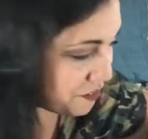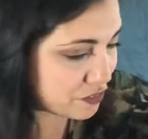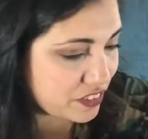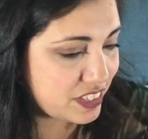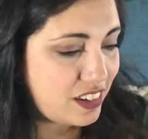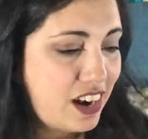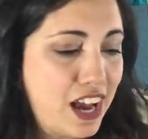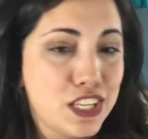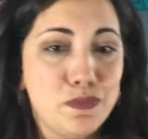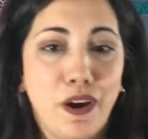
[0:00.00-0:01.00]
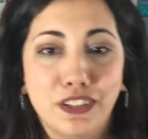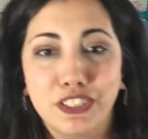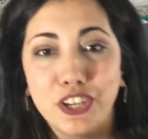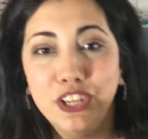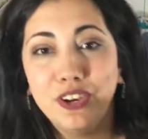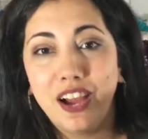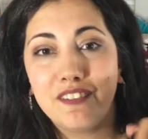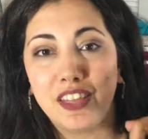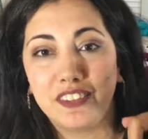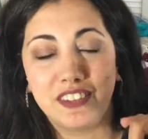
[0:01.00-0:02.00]
for the deluxe box, you have
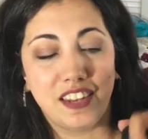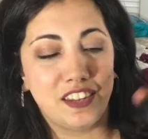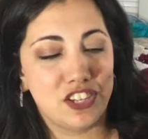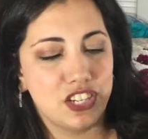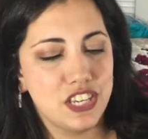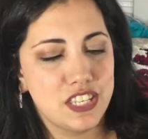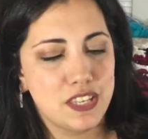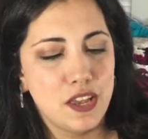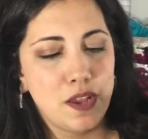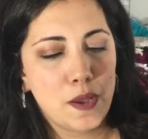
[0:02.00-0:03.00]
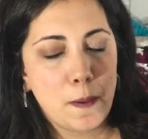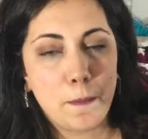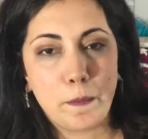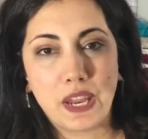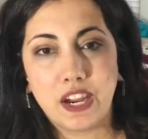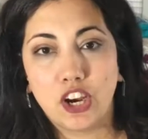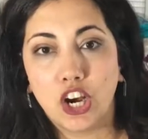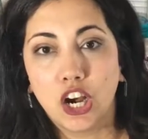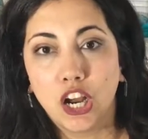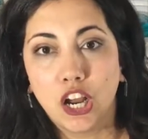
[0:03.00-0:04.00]
that delicious
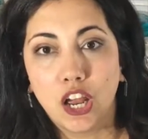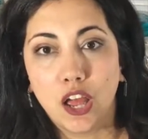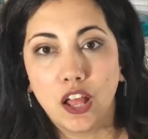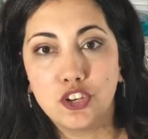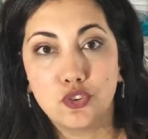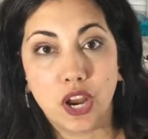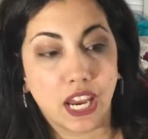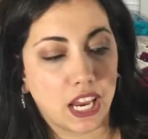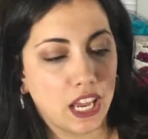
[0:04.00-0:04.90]
pear drink.